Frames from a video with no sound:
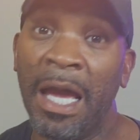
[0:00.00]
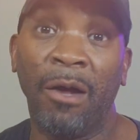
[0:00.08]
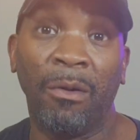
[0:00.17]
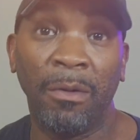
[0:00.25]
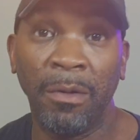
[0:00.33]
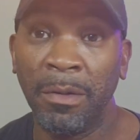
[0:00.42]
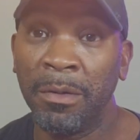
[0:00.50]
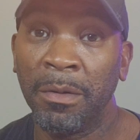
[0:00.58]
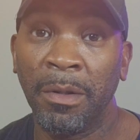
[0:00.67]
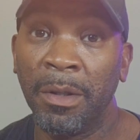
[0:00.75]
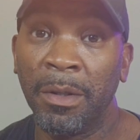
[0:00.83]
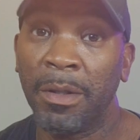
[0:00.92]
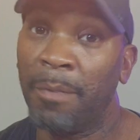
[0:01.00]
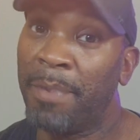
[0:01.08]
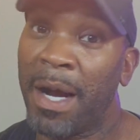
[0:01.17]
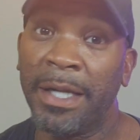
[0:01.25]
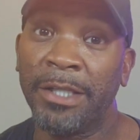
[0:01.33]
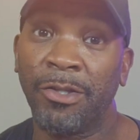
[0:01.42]
Hell, the
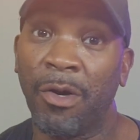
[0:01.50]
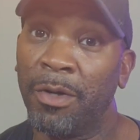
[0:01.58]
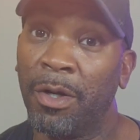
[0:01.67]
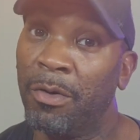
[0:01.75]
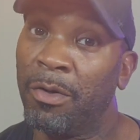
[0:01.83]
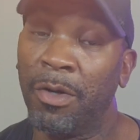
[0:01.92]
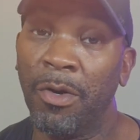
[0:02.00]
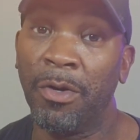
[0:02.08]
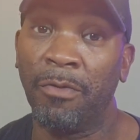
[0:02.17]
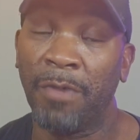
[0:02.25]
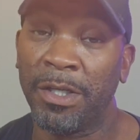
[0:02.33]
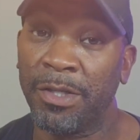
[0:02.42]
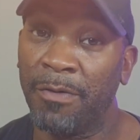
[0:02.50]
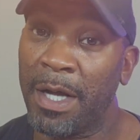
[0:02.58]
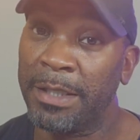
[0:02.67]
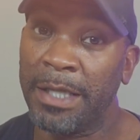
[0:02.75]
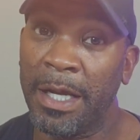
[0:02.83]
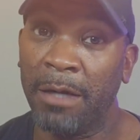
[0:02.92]
bonnet's starting to look good in
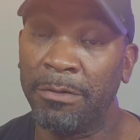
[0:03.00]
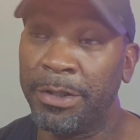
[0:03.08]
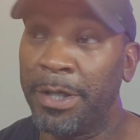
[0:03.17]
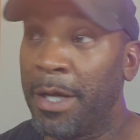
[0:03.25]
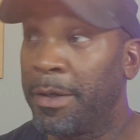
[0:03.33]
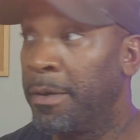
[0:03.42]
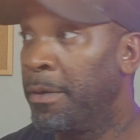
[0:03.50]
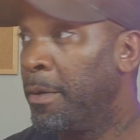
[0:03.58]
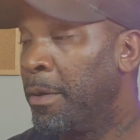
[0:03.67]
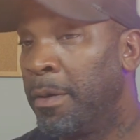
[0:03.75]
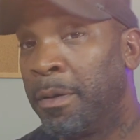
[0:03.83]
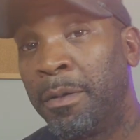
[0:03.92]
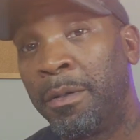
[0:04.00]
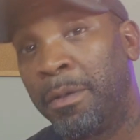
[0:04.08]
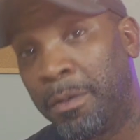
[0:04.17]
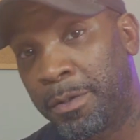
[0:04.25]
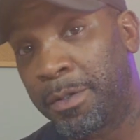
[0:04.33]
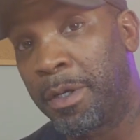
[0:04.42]
restaurants now. Shit.
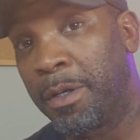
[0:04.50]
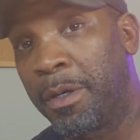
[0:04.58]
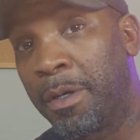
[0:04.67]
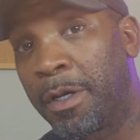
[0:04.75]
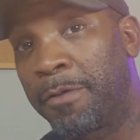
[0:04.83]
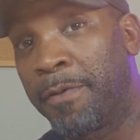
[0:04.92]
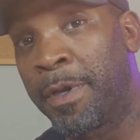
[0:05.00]
See you in the next